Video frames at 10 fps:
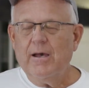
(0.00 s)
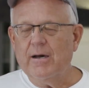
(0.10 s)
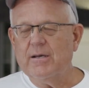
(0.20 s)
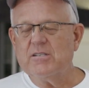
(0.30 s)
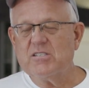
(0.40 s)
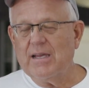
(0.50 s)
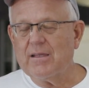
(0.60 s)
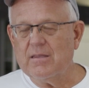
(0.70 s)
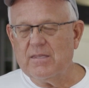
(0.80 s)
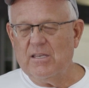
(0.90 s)
Uh,
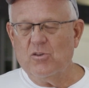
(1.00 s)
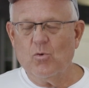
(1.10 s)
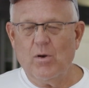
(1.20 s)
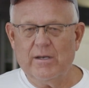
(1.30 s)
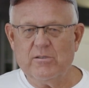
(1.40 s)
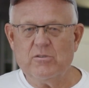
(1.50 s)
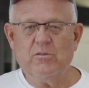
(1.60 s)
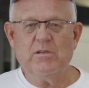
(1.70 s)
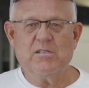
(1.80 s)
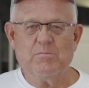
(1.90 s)
second thing you want to
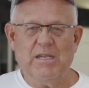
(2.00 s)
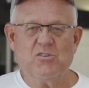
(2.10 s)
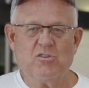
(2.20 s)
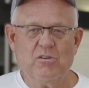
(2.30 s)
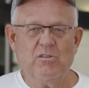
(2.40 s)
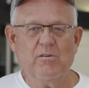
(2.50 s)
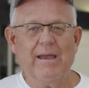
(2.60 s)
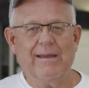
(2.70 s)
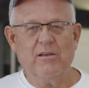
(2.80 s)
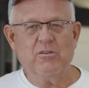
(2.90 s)
do is make sure you
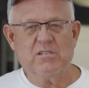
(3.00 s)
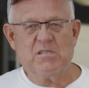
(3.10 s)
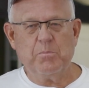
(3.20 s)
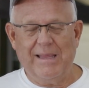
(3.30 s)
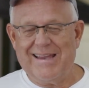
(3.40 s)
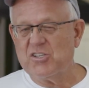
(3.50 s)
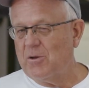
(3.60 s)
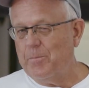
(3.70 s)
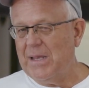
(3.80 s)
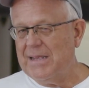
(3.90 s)
got a good splash
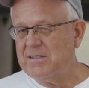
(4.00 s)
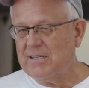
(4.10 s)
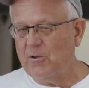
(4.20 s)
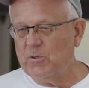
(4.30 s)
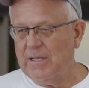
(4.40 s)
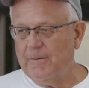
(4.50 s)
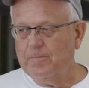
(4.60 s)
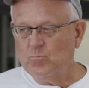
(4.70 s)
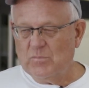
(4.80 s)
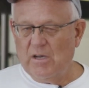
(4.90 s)
of baits out there.
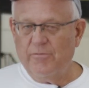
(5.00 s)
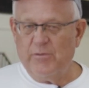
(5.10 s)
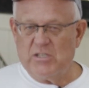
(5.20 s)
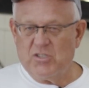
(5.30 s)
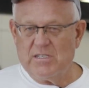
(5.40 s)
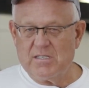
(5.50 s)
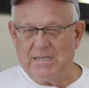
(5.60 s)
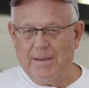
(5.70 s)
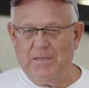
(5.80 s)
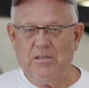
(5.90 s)
Now, fish this
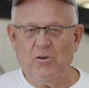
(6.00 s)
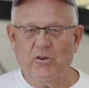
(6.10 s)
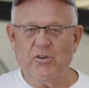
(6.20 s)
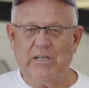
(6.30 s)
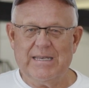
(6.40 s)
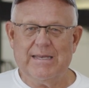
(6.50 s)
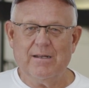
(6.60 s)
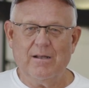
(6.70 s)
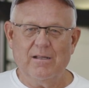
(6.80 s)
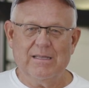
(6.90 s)
time of year are going to
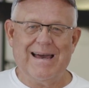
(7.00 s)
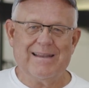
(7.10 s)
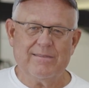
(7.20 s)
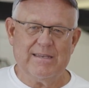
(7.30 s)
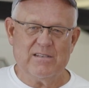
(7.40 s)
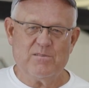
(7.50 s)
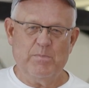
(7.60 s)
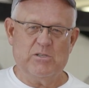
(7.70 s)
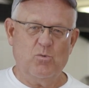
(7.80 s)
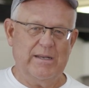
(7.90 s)
hit a lot of things
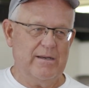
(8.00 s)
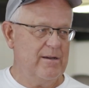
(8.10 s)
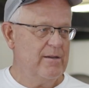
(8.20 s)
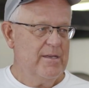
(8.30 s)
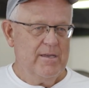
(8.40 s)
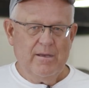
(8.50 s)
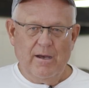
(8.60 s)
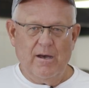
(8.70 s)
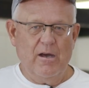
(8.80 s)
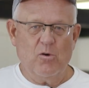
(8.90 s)
between a,
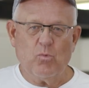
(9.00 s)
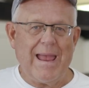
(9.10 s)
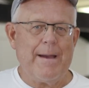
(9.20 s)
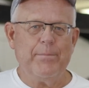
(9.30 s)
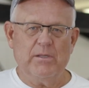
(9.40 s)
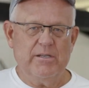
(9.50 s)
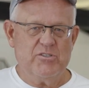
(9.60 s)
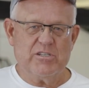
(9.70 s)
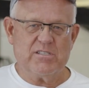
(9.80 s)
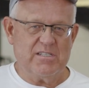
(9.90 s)
a, a rapala,
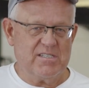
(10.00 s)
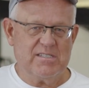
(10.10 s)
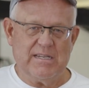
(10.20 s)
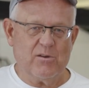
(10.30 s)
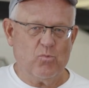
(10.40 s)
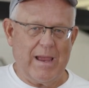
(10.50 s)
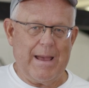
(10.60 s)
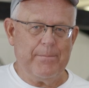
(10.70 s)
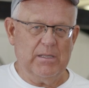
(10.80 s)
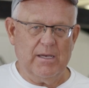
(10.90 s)
just a stick
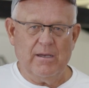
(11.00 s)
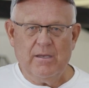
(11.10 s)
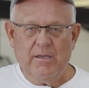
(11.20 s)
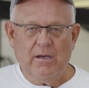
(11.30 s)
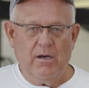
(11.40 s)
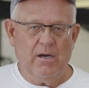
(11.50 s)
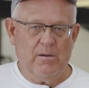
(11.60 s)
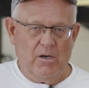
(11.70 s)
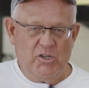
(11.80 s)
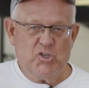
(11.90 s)
rapala,
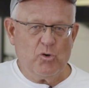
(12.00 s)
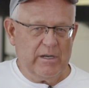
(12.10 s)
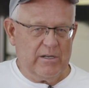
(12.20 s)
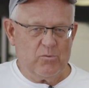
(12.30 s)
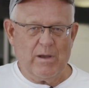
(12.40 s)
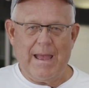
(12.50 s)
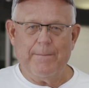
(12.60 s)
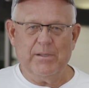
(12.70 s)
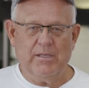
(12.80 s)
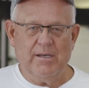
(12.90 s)
uh, a jointed
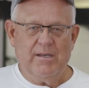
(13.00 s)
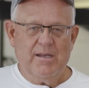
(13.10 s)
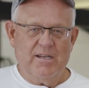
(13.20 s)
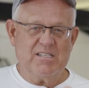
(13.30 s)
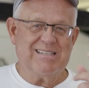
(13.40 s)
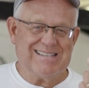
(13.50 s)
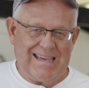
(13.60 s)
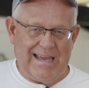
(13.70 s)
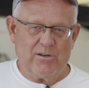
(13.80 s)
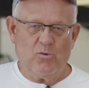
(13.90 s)
rapala, a
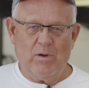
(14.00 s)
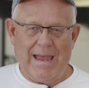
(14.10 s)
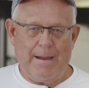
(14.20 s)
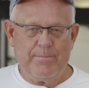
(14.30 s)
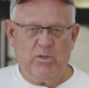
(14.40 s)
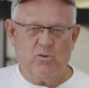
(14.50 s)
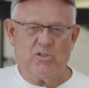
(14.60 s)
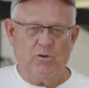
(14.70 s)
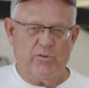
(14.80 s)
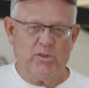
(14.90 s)
Scatter Rap.
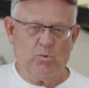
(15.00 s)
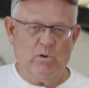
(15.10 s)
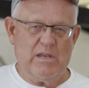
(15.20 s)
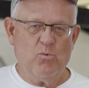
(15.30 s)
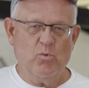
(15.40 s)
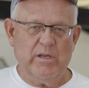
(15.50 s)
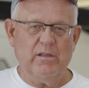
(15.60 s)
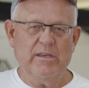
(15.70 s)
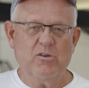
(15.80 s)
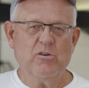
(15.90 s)
Those are three
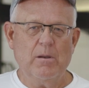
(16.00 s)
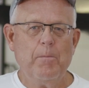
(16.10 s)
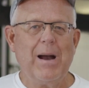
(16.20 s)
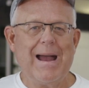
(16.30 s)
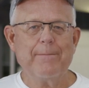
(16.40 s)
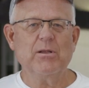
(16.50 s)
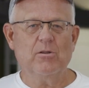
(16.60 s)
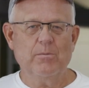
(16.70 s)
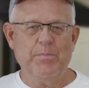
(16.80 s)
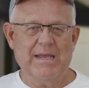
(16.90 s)
really good
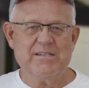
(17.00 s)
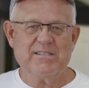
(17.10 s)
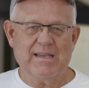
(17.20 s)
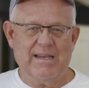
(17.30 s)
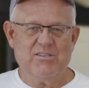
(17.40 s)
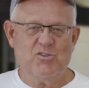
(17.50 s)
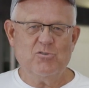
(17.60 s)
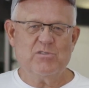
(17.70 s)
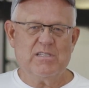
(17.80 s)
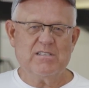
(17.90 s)
popular baits guys
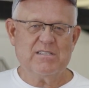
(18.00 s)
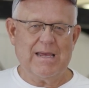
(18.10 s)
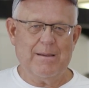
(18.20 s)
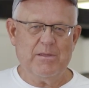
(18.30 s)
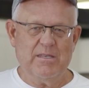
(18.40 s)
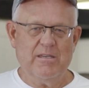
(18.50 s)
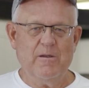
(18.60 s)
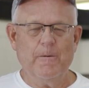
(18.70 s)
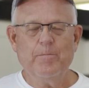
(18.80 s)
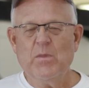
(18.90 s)
use this time of the
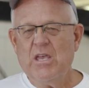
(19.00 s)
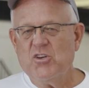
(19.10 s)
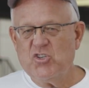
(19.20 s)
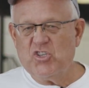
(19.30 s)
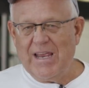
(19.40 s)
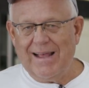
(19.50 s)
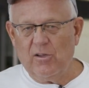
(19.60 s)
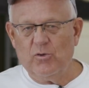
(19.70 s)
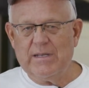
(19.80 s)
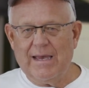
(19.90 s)
year.
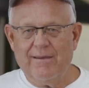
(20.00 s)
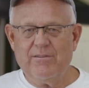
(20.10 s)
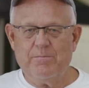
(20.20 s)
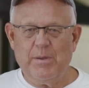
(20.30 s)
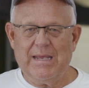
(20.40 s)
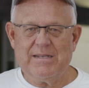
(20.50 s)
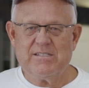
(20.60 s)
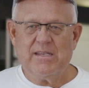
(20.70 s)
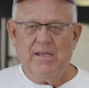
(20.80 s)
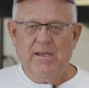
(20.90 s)
Shallow diving
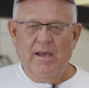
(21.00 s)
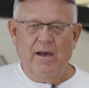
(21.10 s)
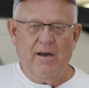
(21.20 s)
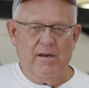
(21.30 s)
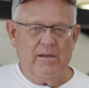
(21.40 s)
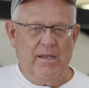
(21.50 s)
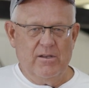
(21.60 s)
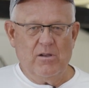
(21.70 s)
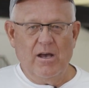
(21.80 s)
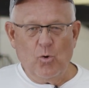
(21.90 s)
baits uh,
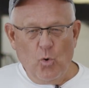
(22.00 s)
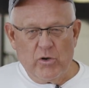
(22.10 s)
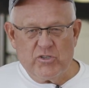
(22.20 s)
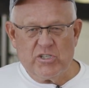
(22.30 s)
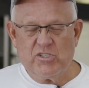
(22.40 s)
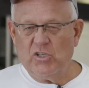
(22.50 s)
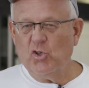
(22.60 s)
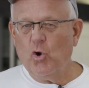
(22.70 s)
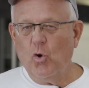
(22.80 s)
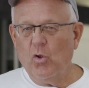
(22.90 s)
and oranges
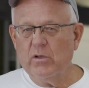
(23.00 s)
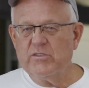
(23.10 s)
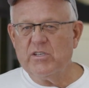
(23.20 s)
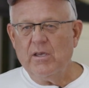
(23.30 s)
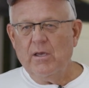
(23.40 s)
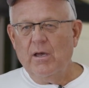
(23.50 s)
and golds.